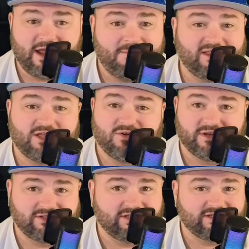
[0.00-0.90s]
beat the
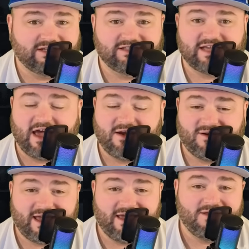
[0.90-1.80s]
Grizzlies on
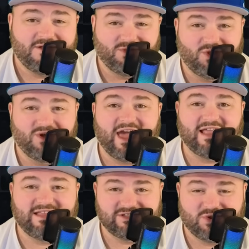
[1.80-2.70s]
Saturday. Look
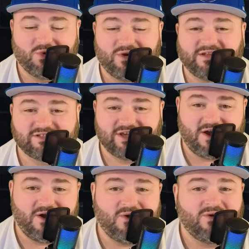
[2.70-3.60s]
at these Hornets
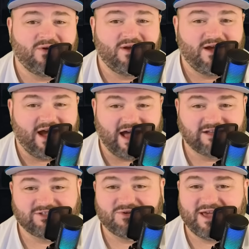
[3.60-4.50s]
go.
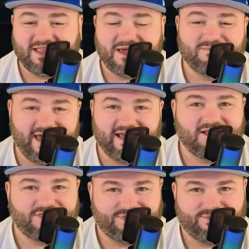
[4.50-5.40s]
So can they make
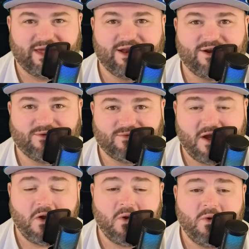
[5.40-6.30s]
it three in a
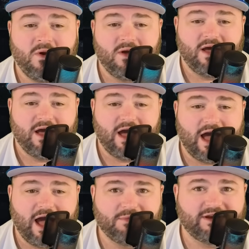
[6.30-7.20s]
row?
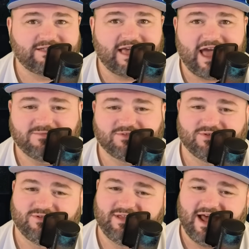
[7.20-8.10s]
I'm going to say
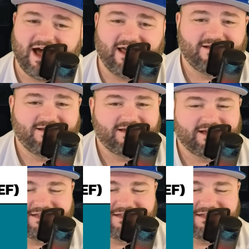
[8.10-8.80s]
absolutely not, because